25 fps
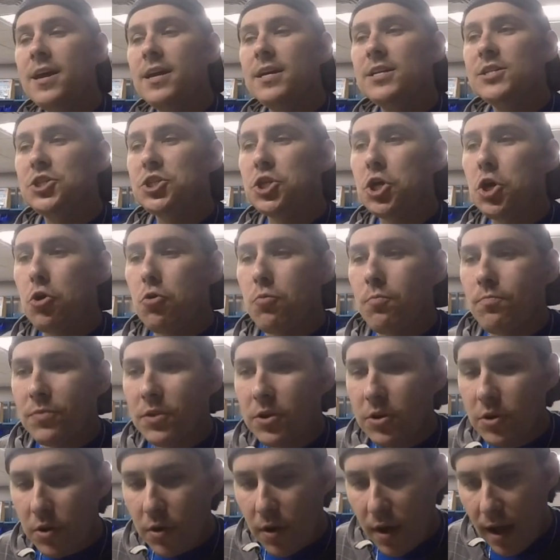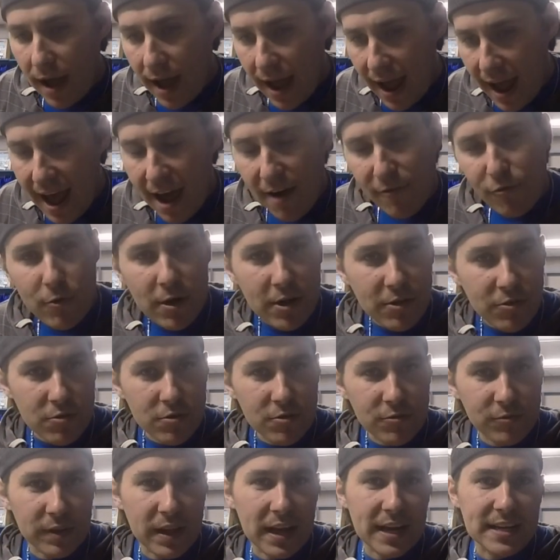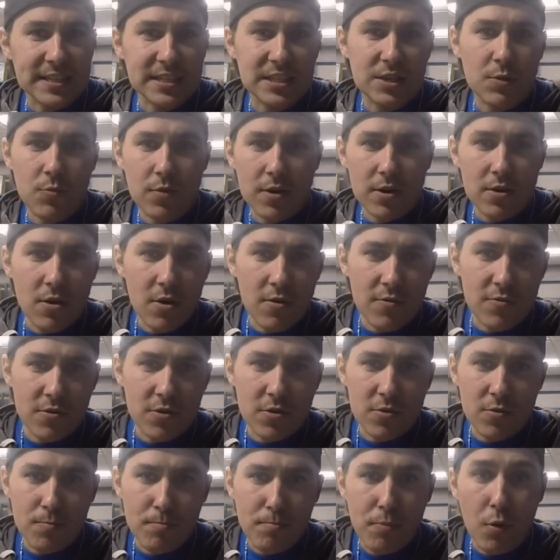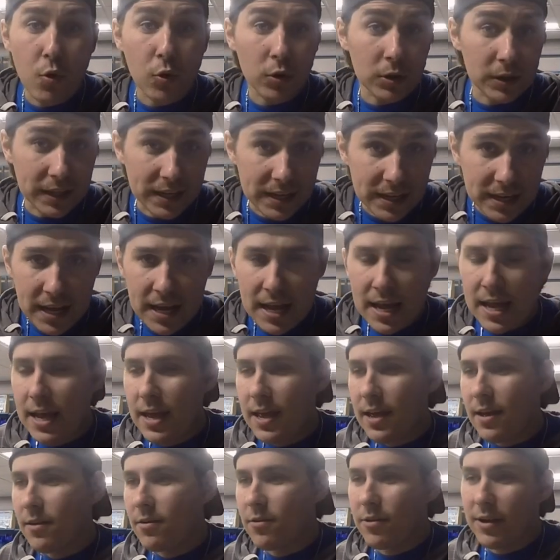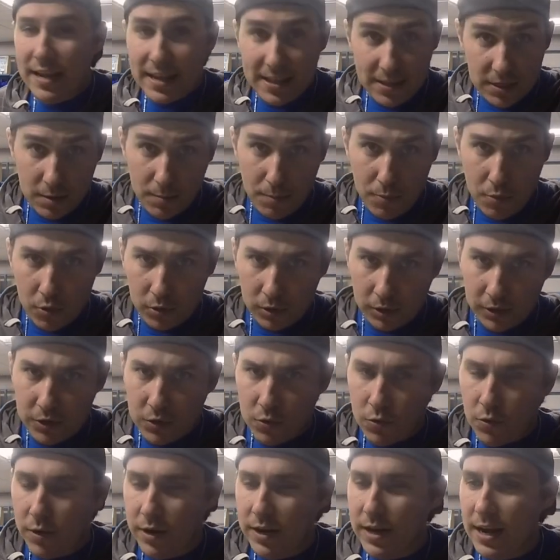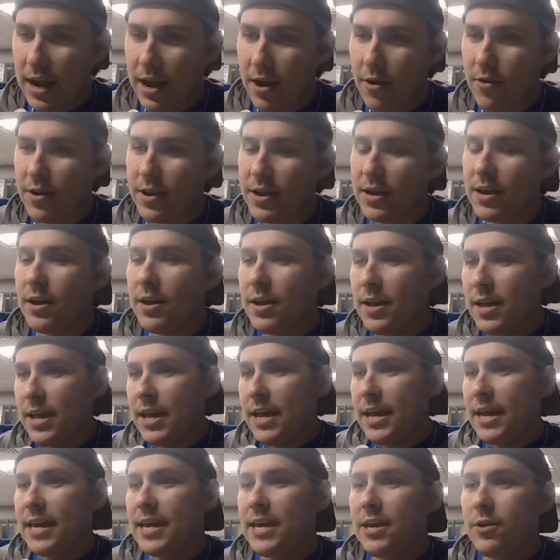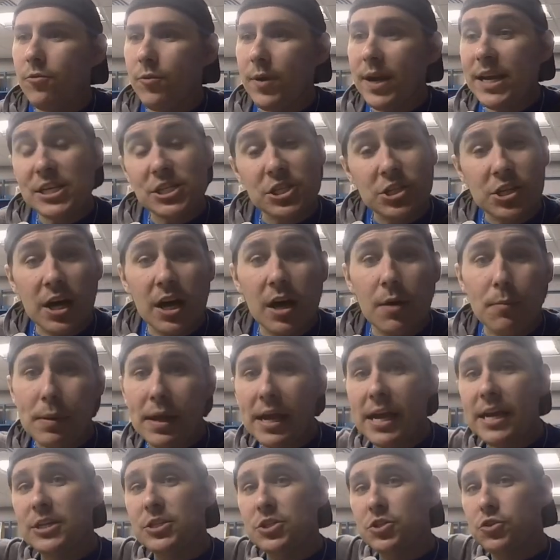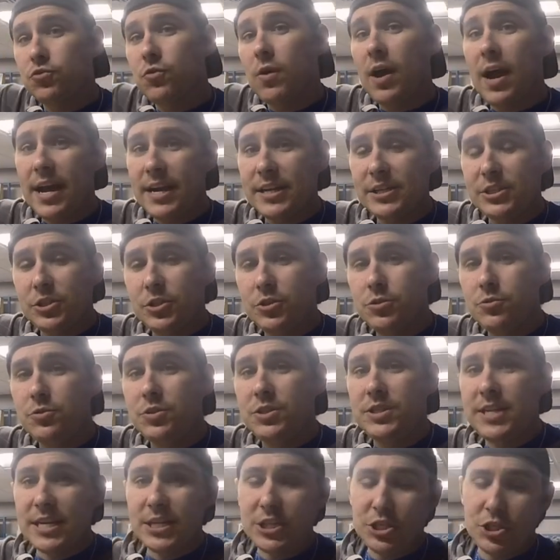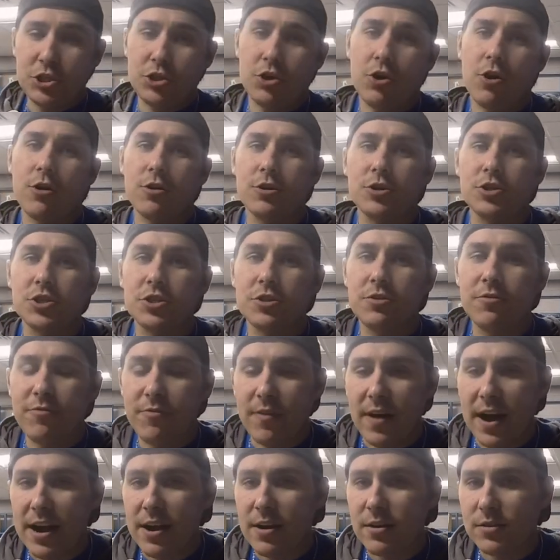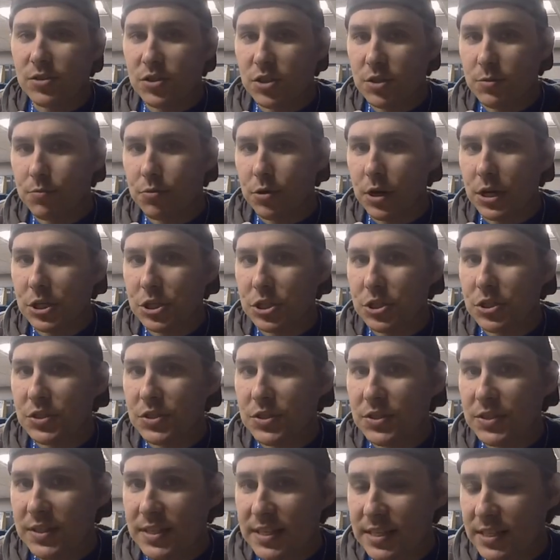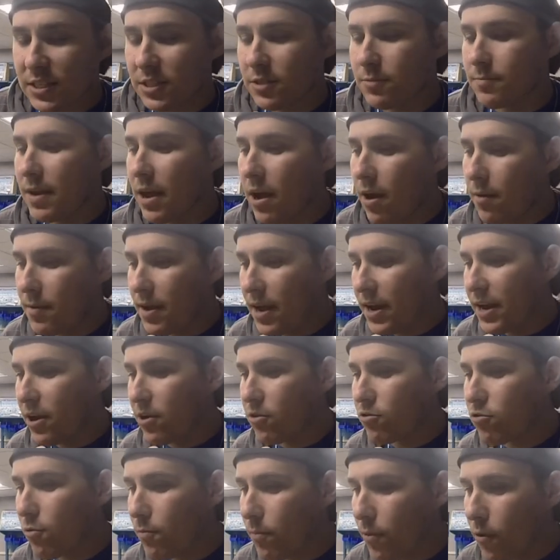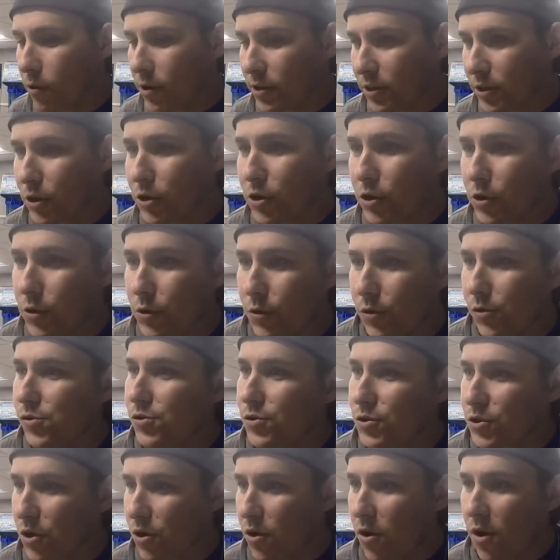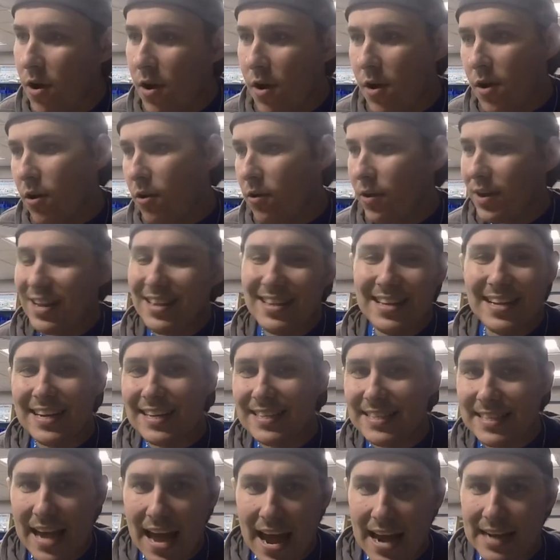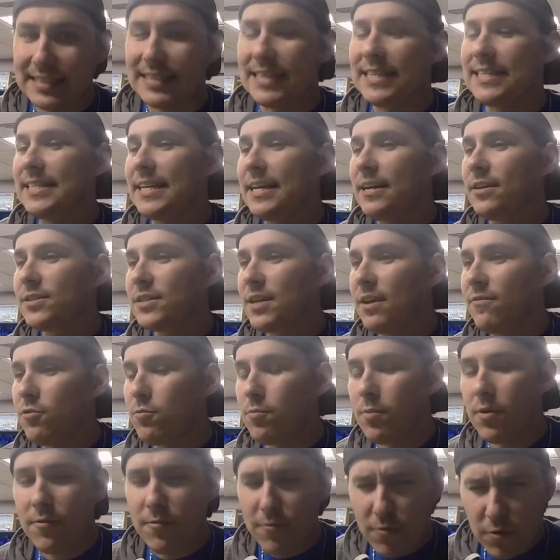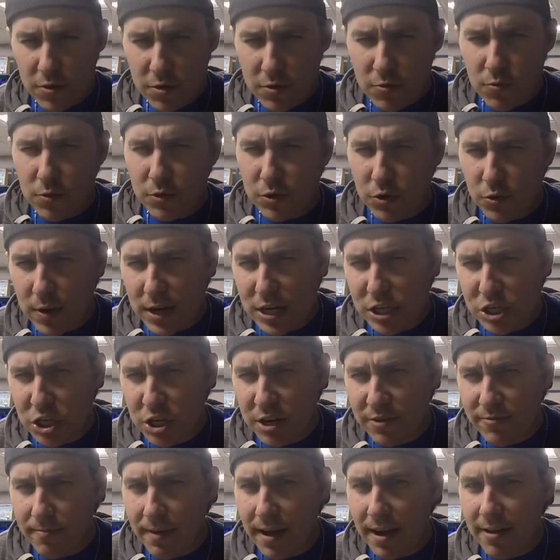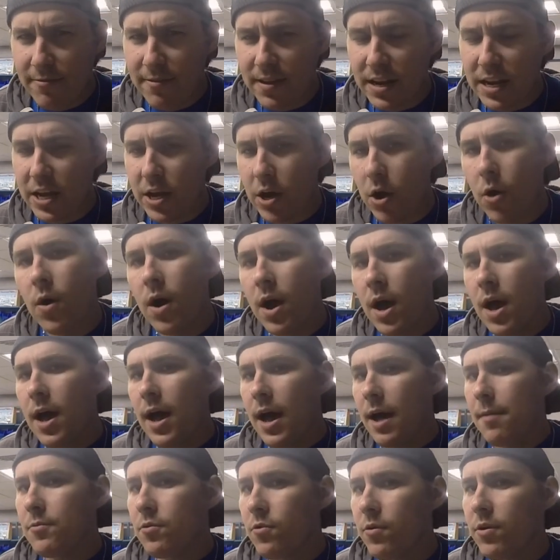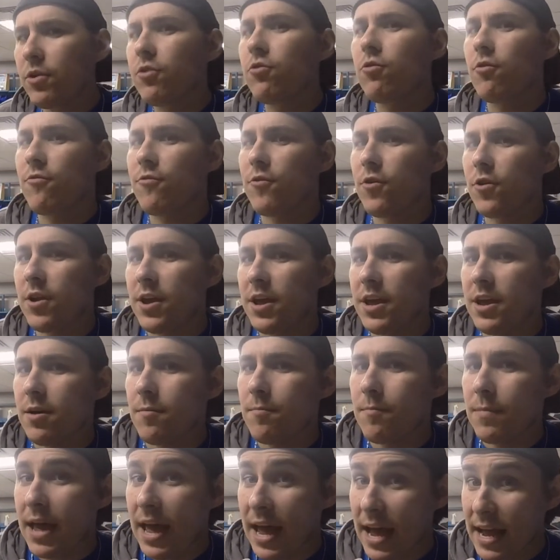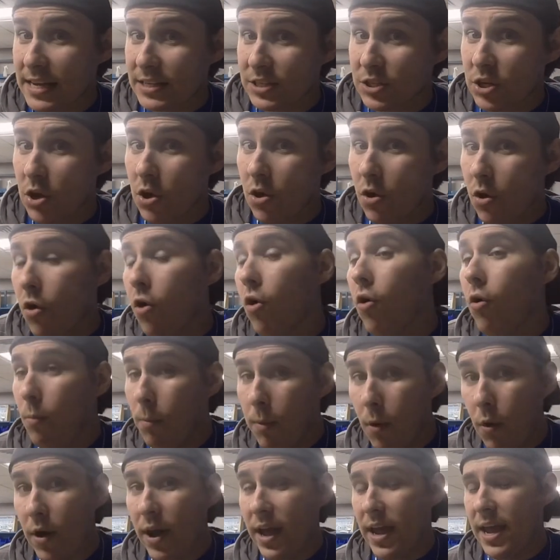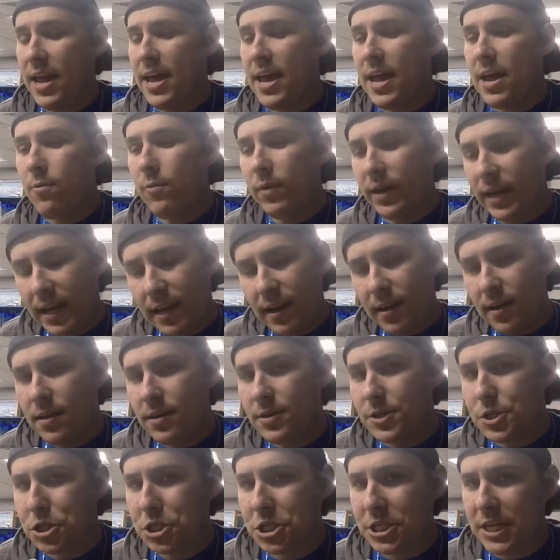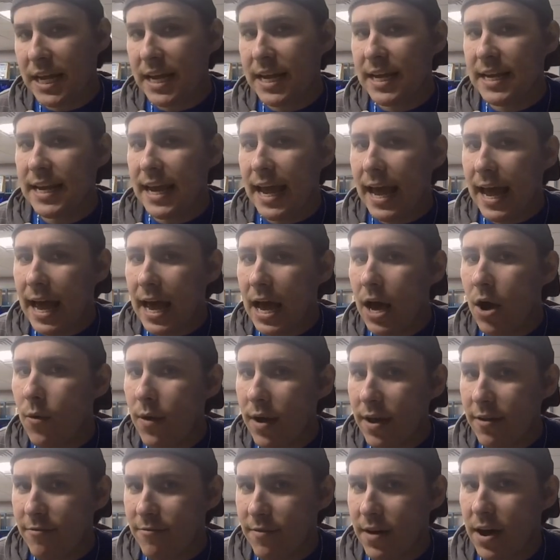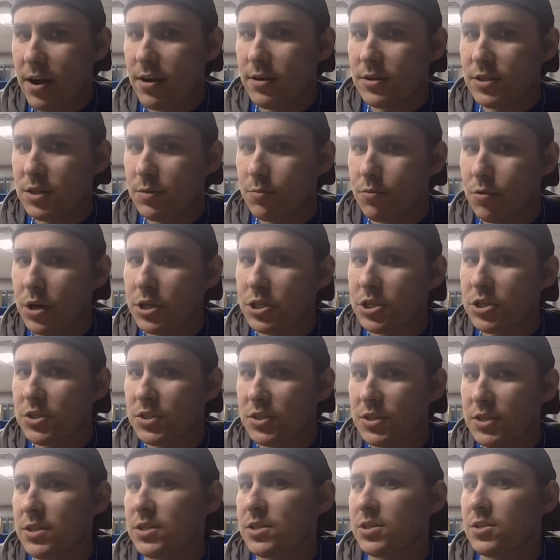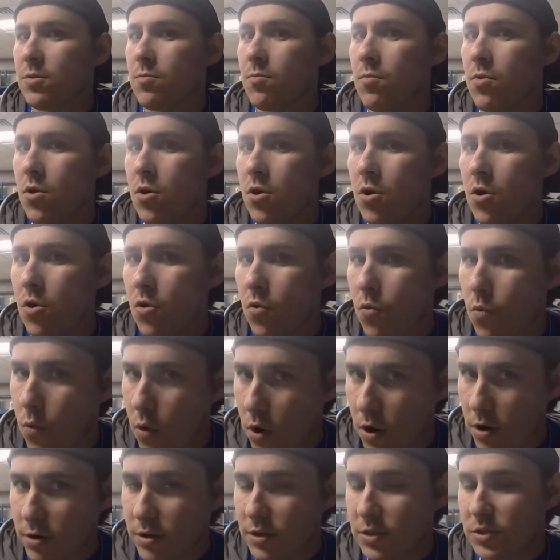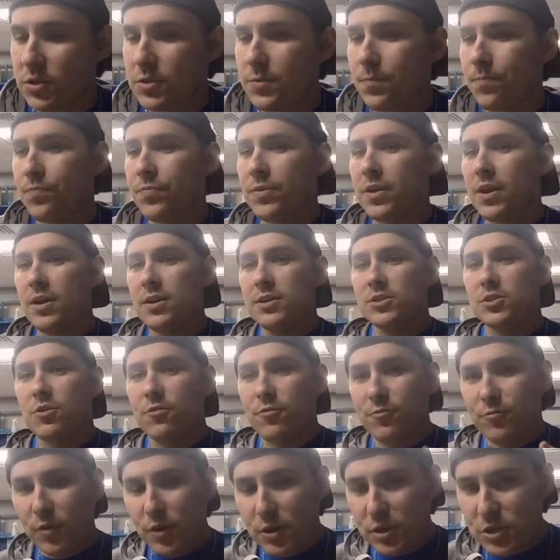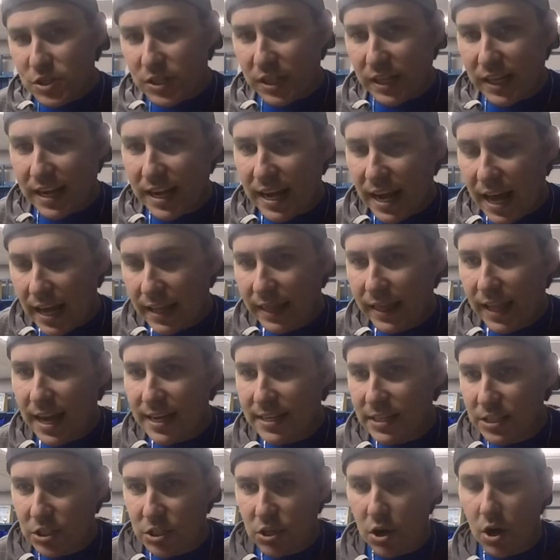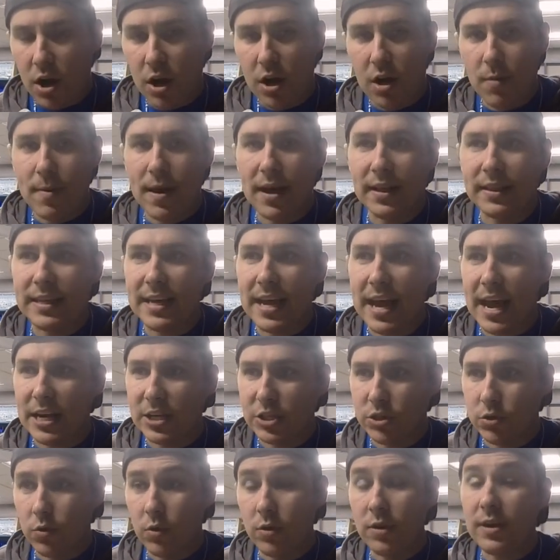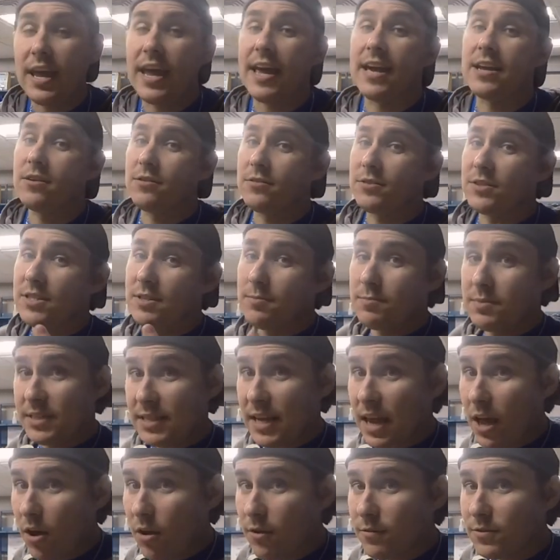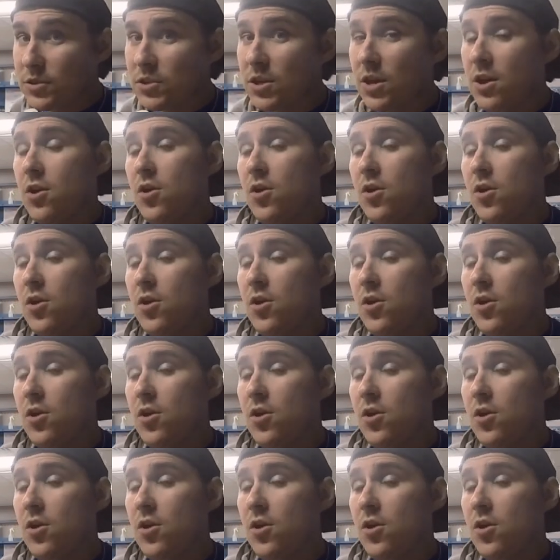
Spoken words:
So halfway through the flight, somewhere over Portland, or in the Portland, Oregon area, he reached up and tried to discharge the fire suppression system. Now, I'm not here to report the news or any of the exact details of it, but for the duration of my video, I'm going to refer to him as Old Boy. And we need to understand how a fire suppression system works. So firstly, I'd like to talk about the actual handles themselves.